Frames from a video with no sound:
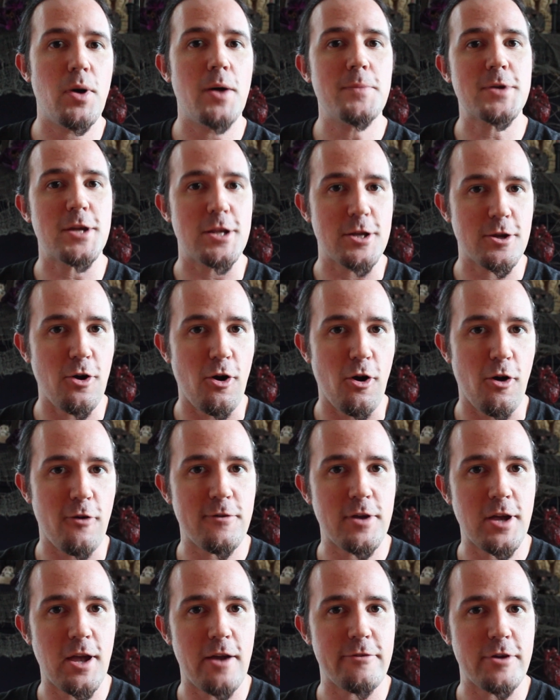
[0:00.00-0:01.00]
pumpkin
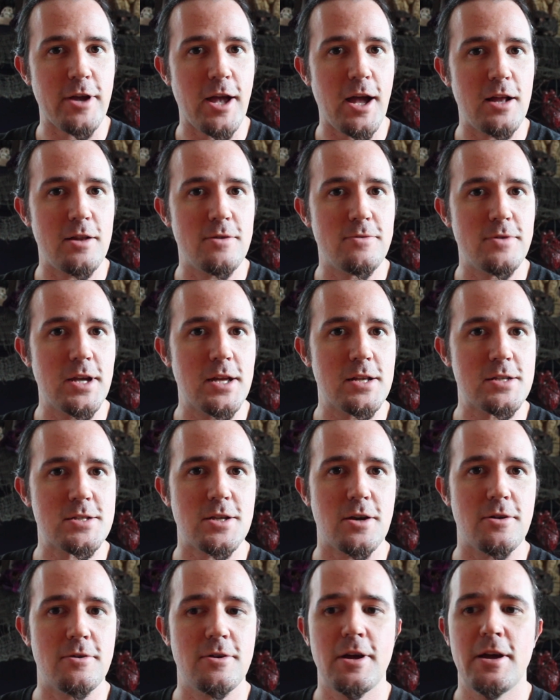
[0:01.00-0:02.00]
carving every Halloween.
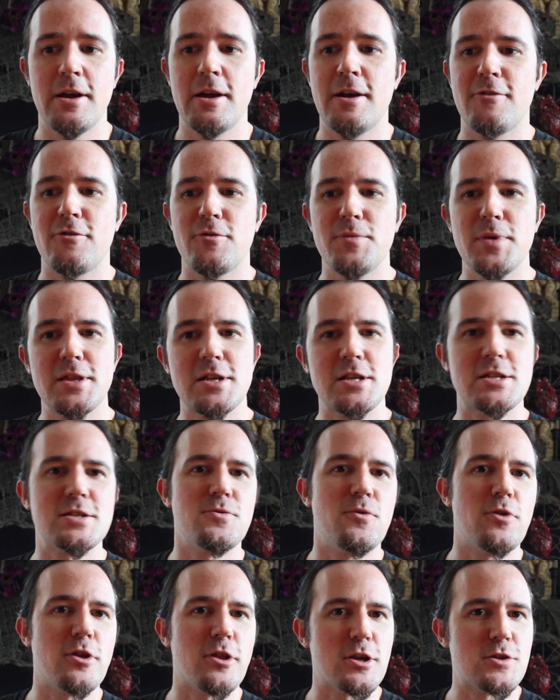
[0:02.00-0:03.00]
So for me, this
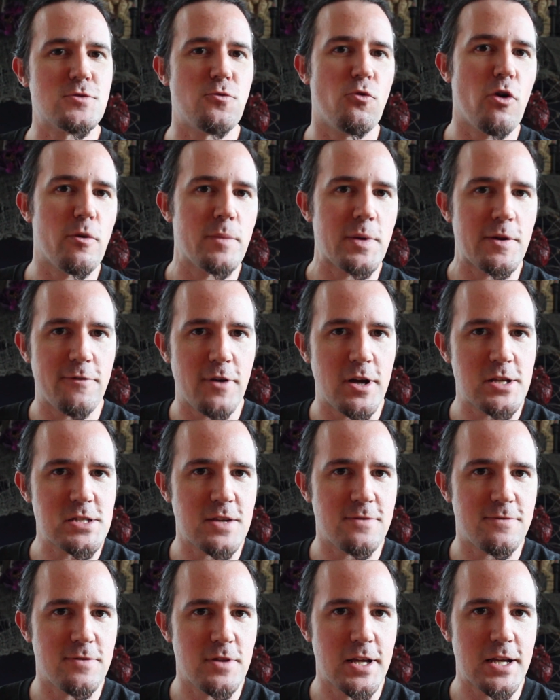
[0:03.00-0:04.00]
is one of those warm and
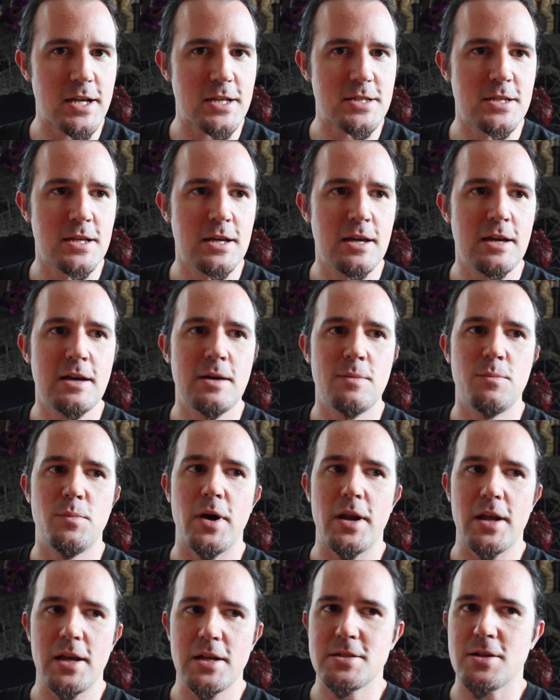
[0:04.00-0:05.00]
fuzzy flicks,
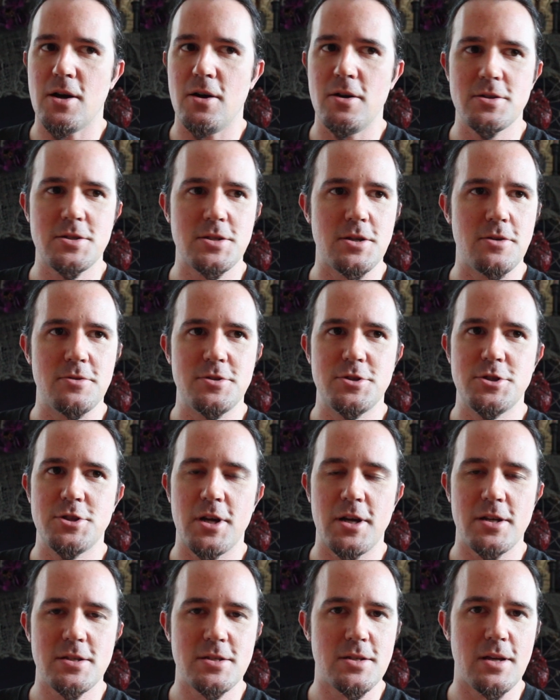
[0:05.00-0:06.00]
but it's also
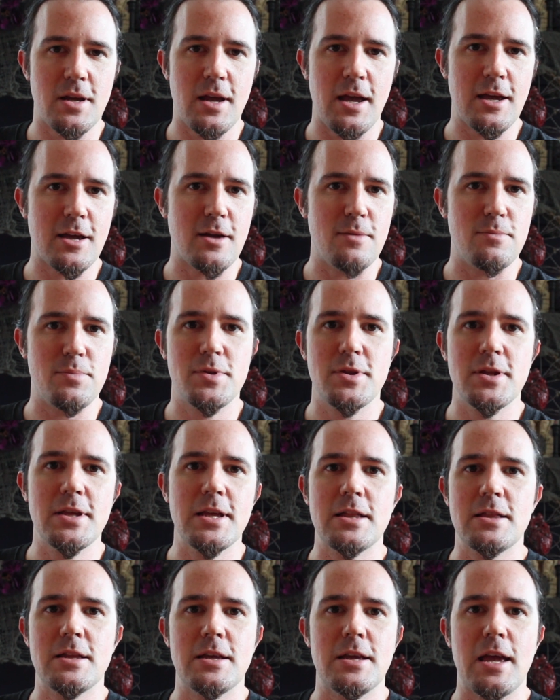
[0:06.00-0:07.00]
just a
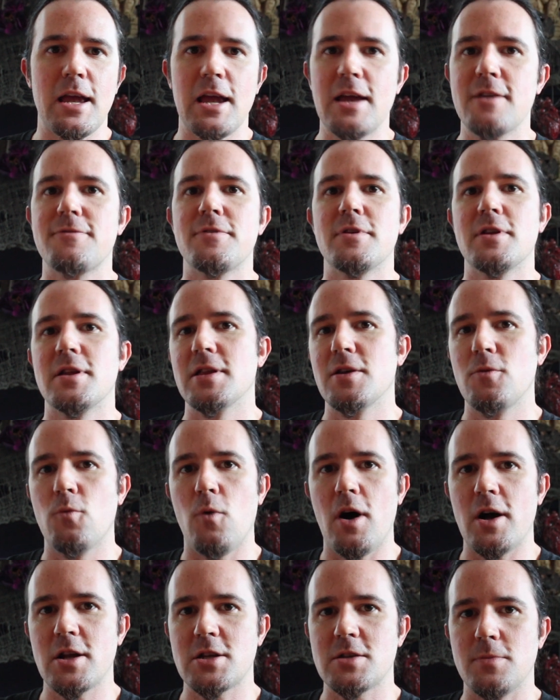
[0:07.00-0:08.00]
completely, infinitely
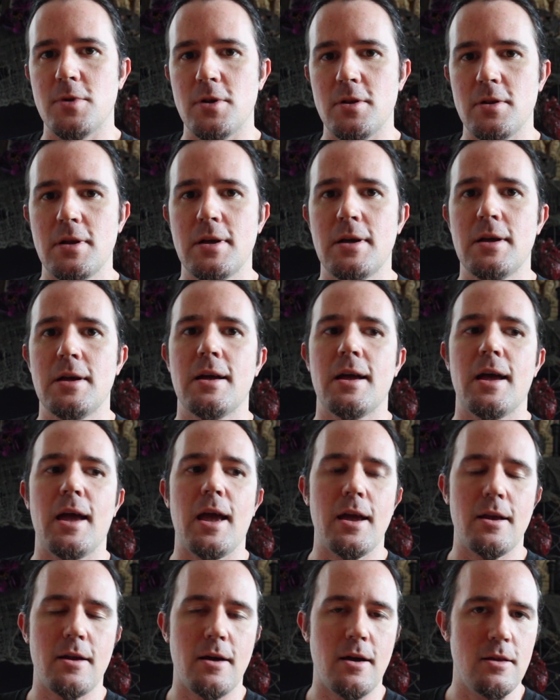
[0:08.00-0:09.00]
watchable
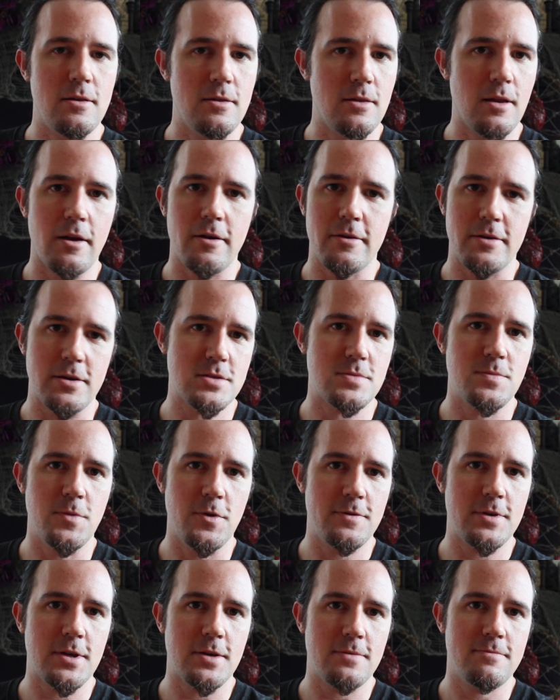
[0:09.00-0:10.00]
and hilarious
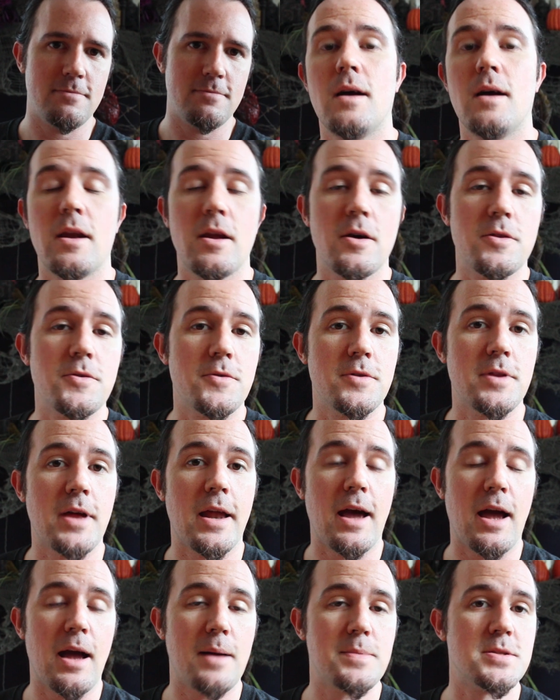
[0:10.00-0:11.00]
movie. Another one
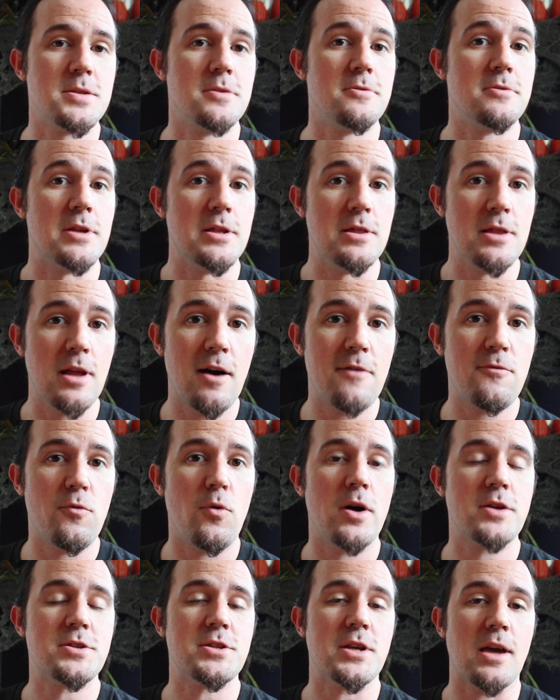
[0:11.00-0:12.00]
that I absolutely love
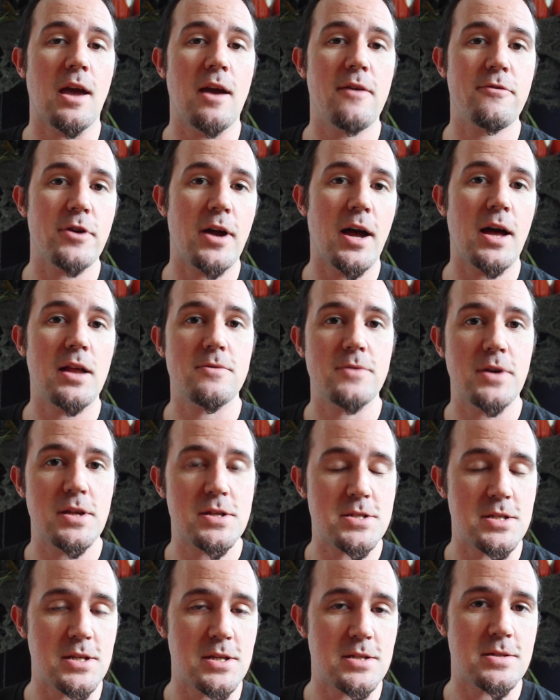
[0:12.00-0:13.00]
watching every Halloween
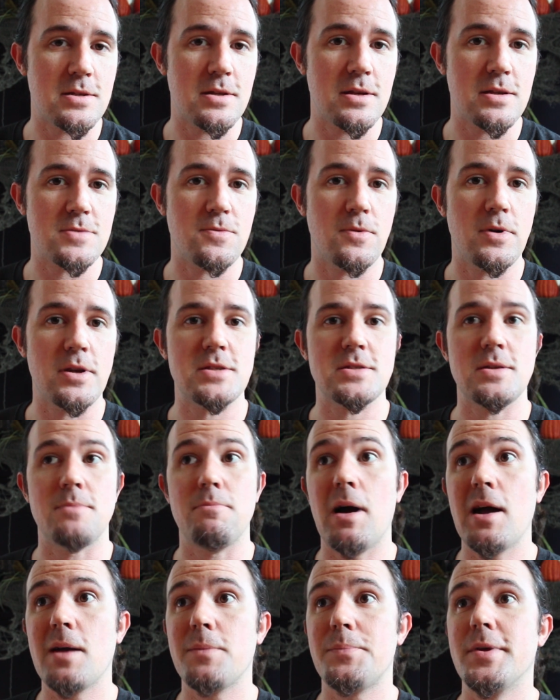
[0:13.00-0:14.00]
season is what is, in
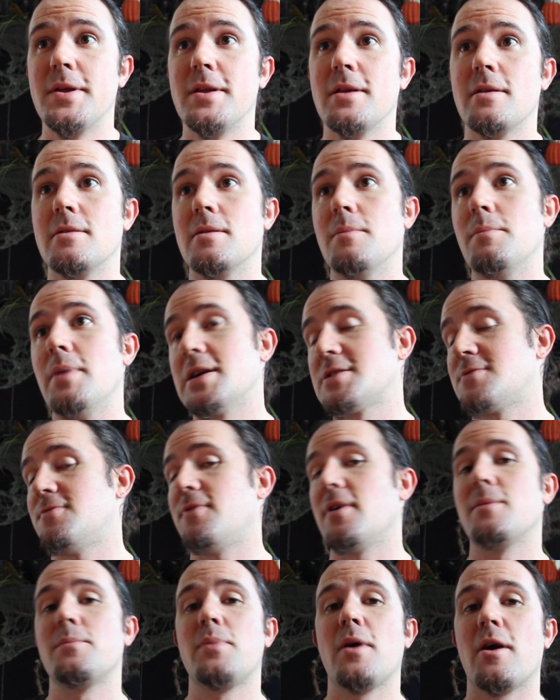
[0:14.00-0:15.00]
my opinion, the best
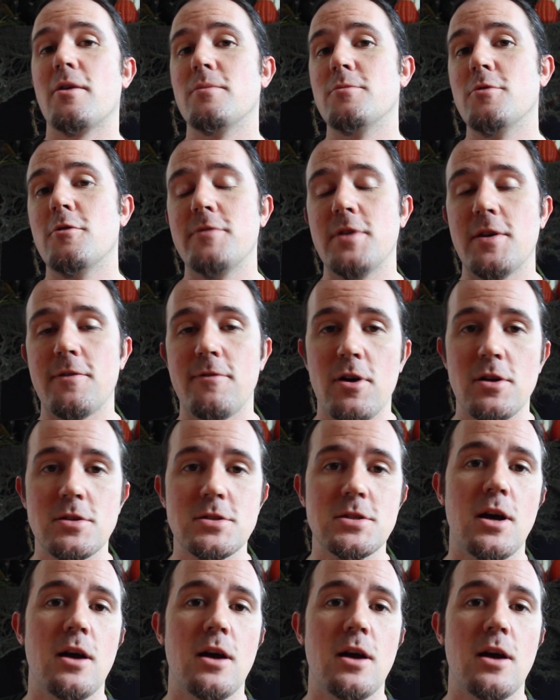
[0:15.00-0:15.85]
vampire movie of all